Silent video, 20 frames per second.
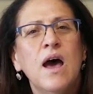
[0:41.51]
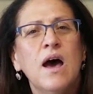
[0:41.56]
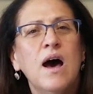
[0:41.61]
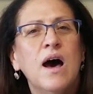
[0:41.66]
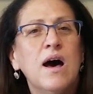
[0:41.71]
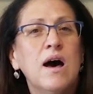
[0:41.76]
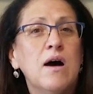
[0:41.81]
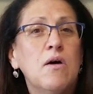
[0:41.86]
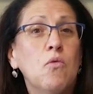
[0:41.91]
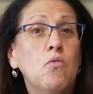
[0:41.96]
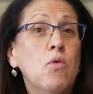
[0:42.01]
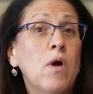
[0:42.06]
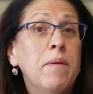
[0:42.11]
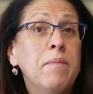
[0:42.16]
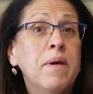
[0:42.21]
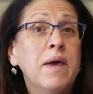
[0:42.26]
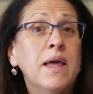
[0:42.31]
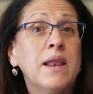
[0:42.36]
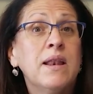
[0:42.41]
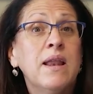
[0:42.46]
Uh,
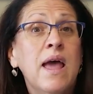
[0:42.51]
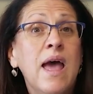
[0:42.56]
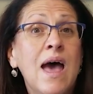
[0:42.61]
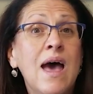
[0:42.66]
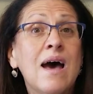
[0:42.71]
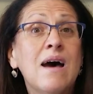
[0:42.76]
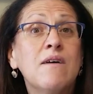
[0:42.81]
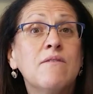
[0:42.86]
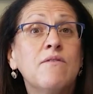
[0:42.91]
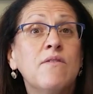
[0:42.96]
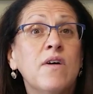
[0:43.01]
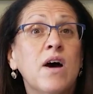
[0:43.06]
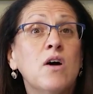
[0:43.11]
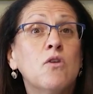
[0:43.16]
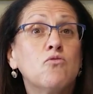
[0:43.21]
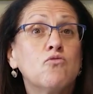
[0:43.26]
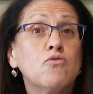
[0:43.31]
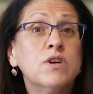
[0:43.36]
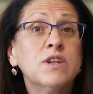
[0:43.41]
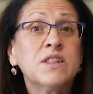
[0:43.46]
women have
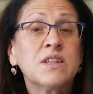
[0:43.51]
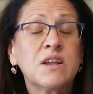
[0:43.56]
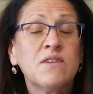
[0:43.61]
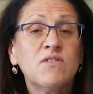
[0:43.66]
a risk